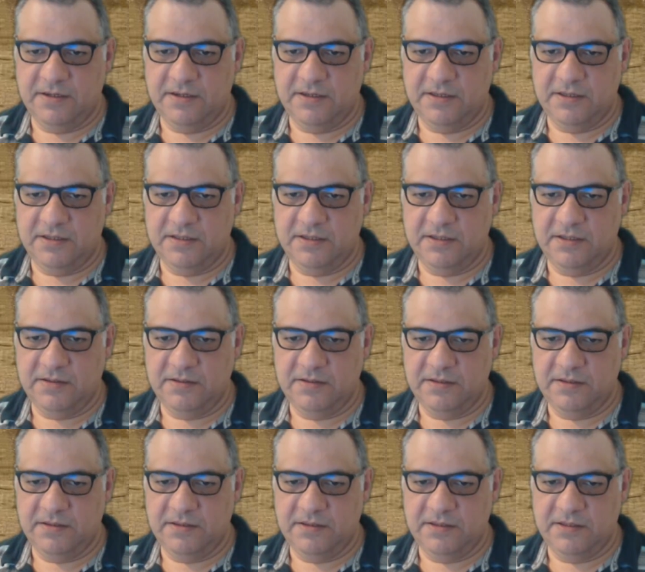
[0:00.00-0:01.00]

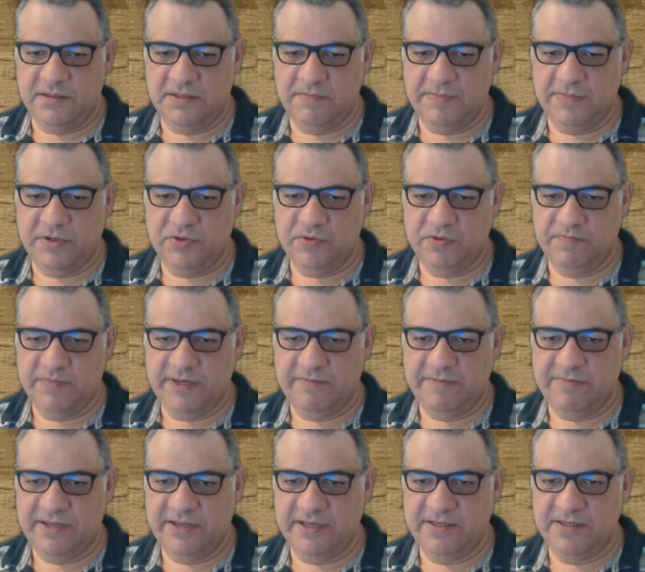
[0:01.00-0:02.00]
There's a Belgian beer
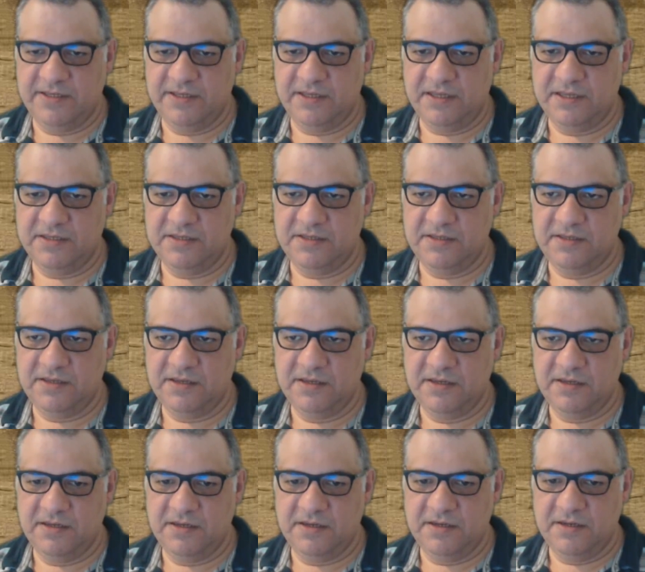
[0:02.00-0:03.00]
place in London.
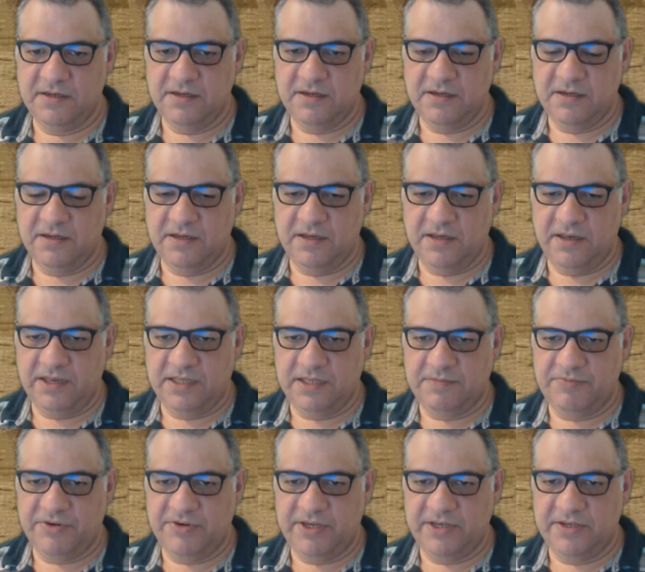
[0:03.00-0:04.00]
It's
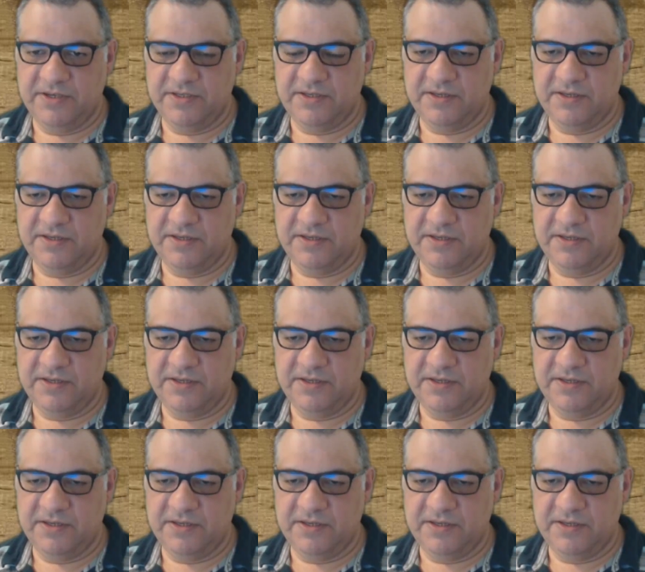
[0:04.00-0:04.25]
pretty good.